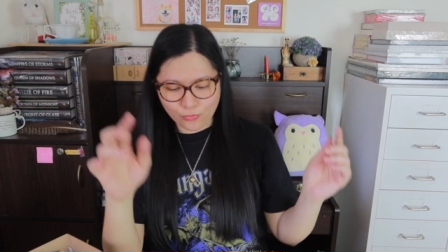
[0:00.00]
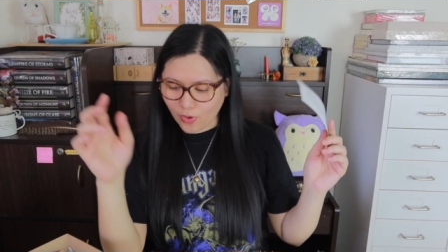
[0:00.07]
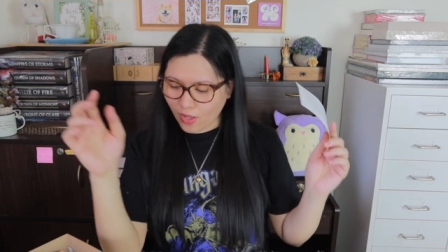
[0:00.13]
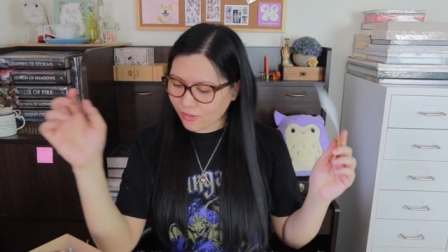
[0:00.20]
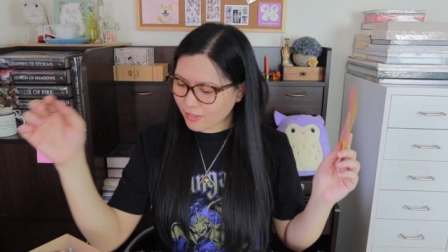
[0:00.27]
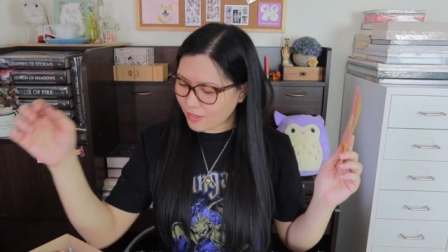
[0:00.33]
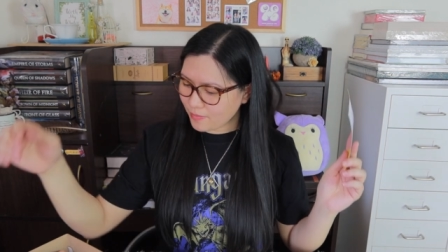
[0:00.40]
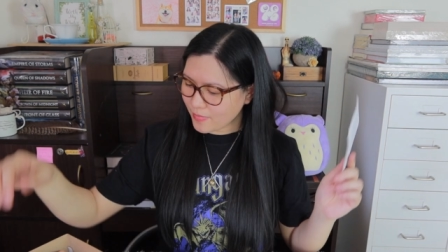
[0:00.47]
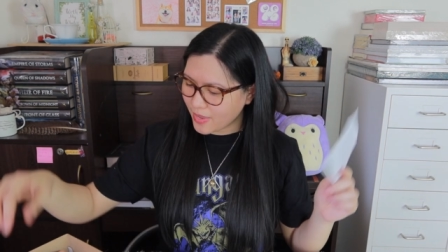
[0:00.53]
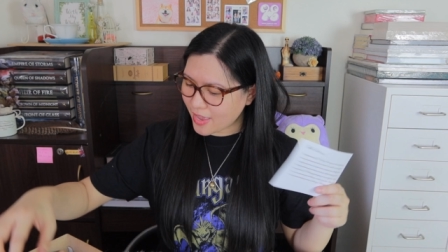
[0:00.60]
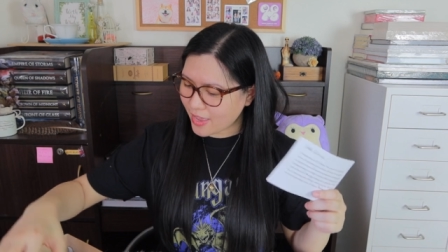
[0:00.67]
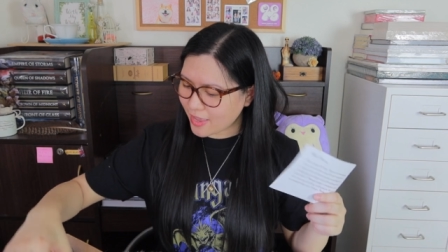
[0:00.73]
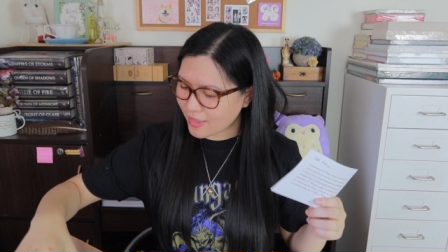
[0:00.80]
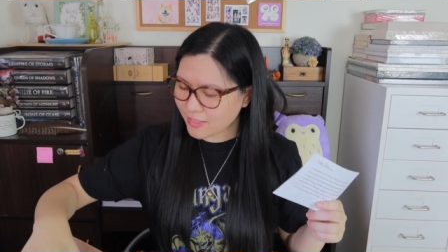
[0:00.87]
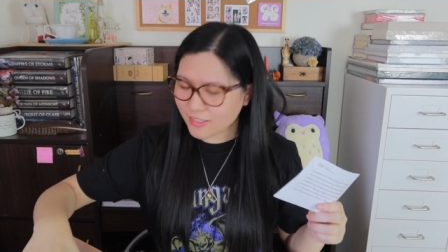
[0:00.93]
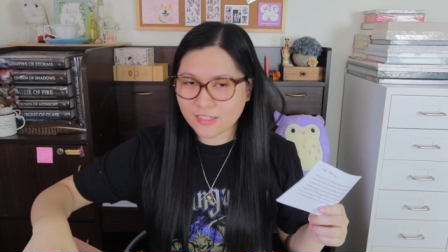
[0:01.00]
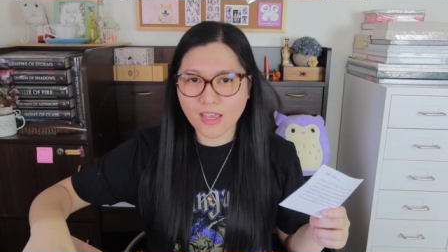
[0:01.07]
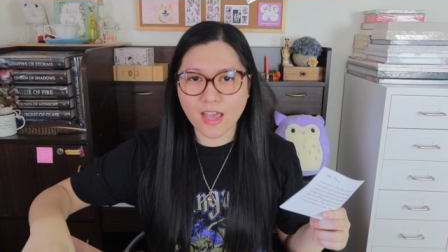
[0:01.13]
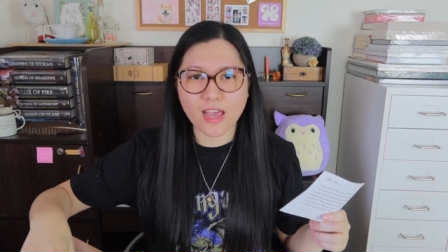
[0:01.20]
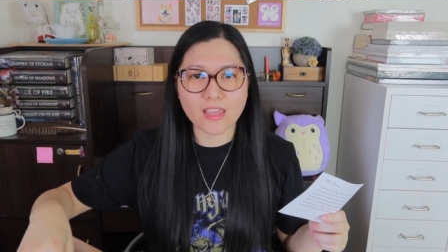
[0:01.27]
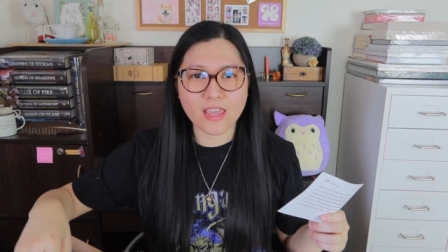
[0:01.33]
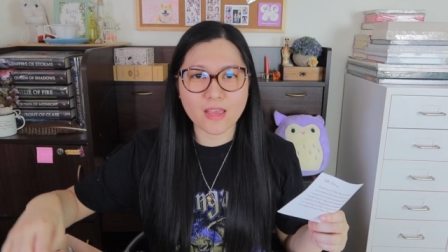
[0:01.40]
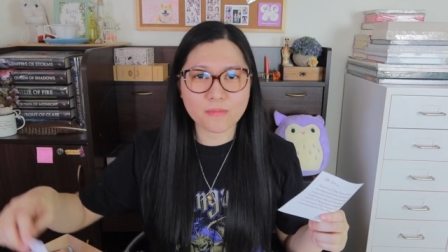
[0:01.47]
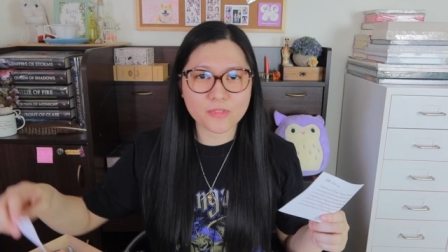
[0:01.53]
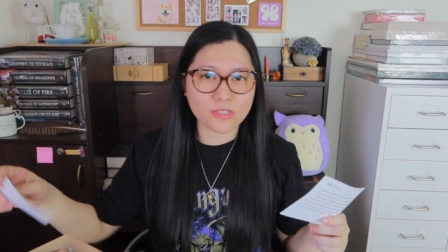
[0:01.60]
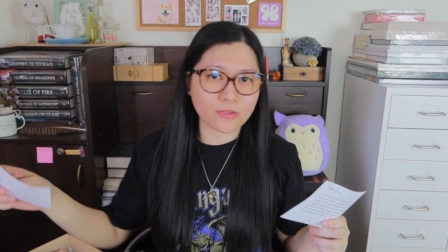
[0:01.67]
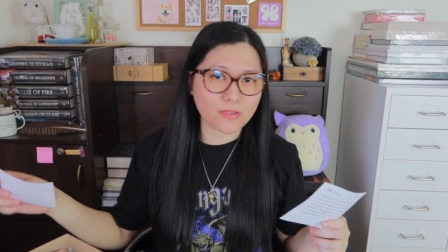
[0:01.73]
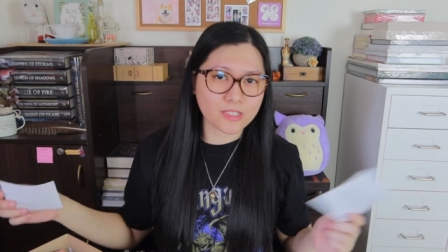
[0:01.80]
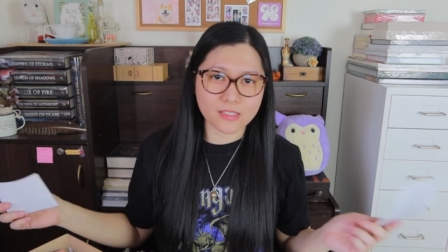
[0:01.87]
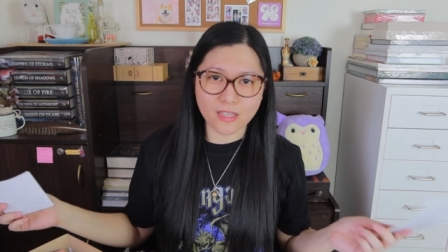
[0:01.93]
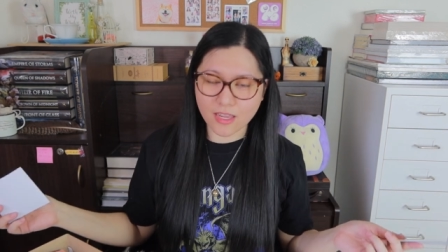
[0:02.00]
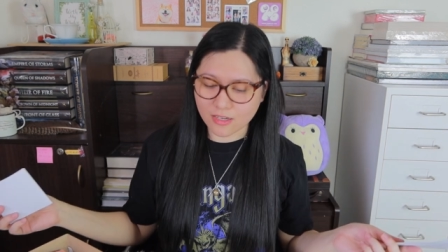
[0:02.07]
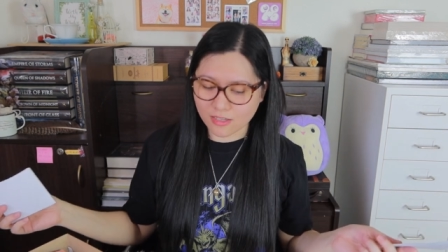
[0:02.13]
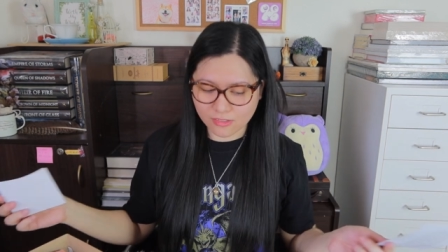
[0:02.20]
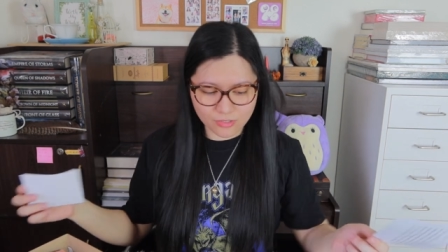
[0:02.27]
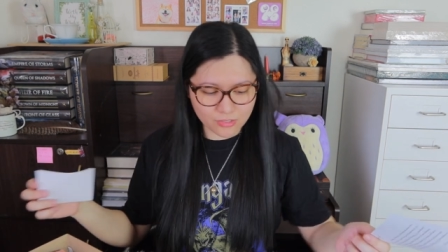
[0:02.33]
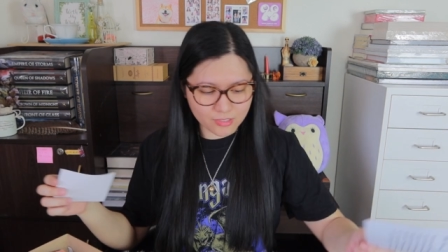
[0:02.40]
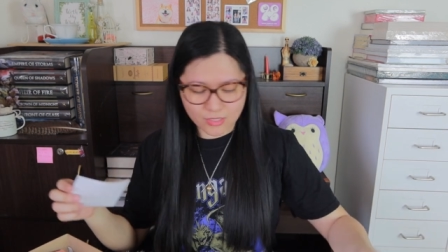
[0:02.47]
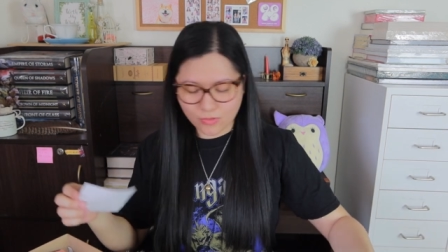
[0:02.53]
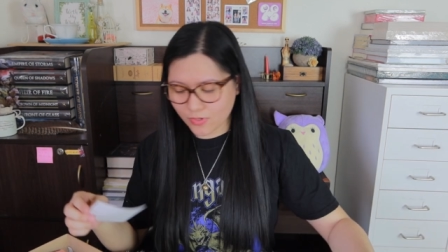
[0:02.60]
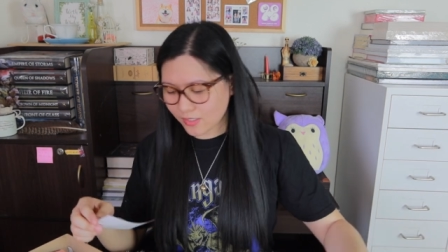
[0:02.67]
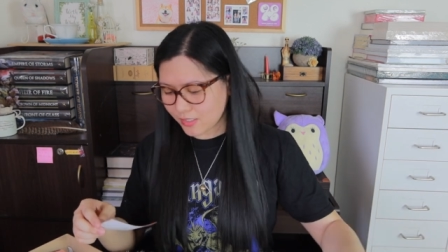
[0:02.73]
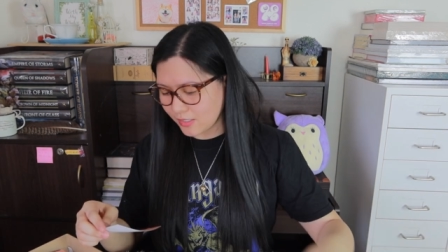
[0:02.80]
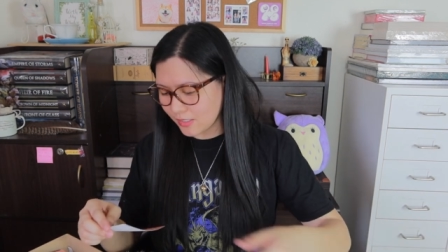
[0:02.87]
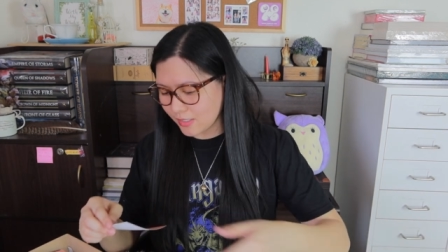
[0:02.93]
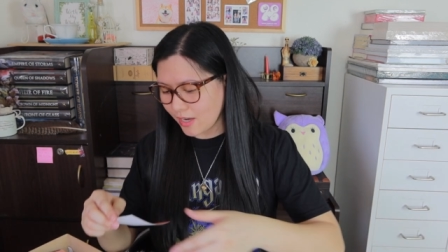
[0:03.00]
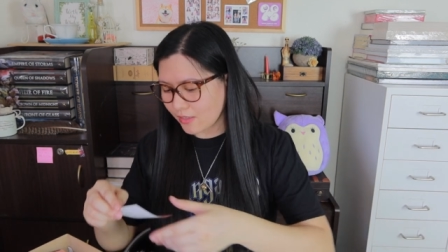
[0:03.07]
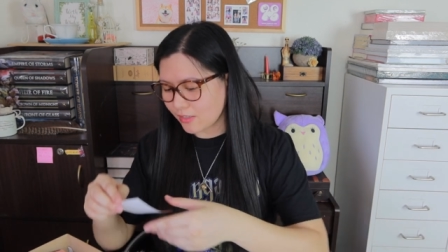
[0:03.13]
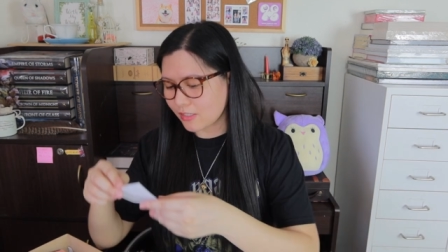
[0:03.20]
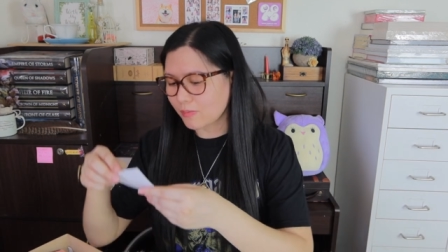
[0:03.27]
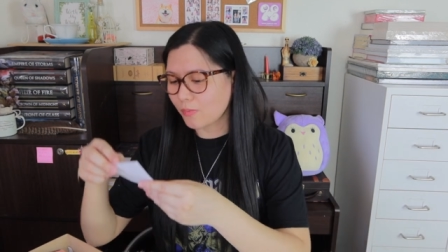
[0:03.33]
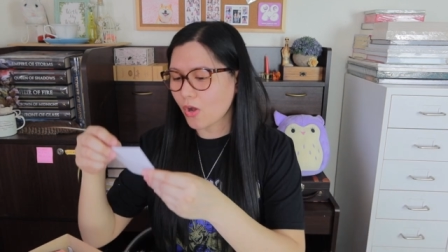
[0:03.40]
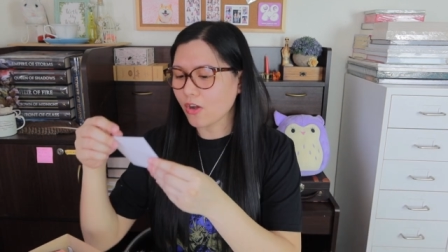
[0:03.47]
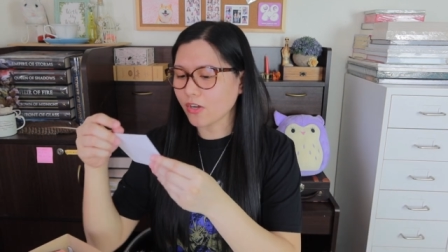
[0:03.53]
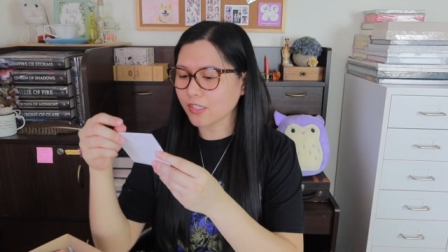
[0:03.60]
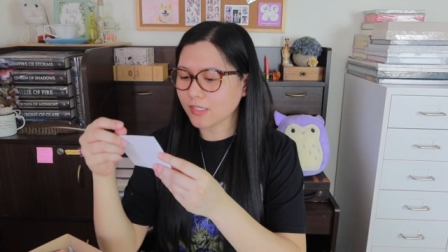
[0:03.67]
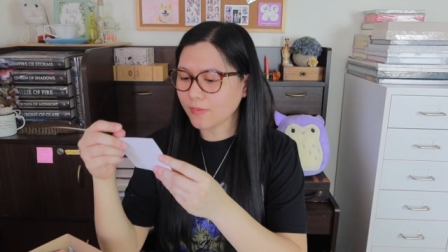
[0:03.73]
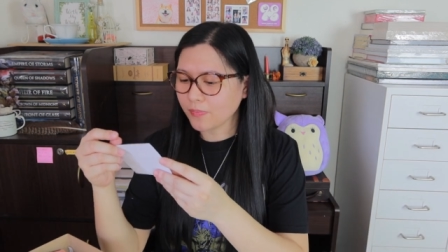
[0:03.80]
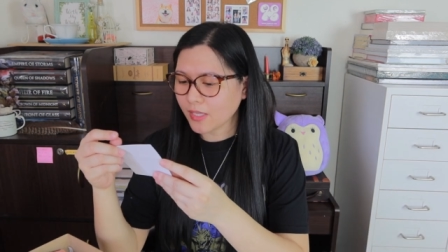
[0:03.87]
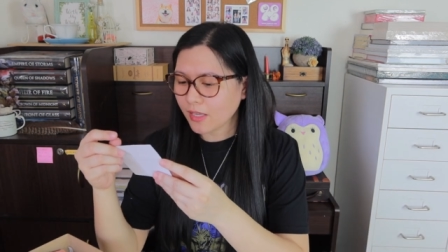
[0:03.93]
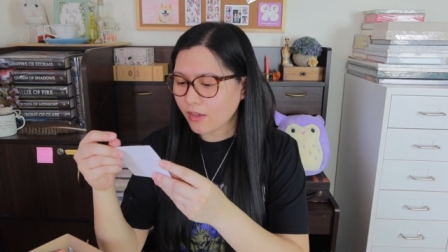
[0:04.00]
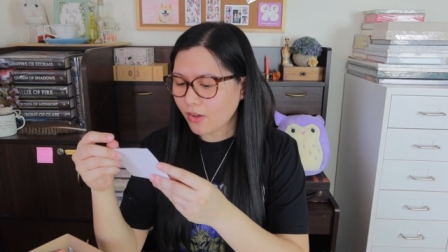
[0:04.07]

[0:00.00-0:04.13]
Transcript: Welcome, and I am so excited to see what's inside this box.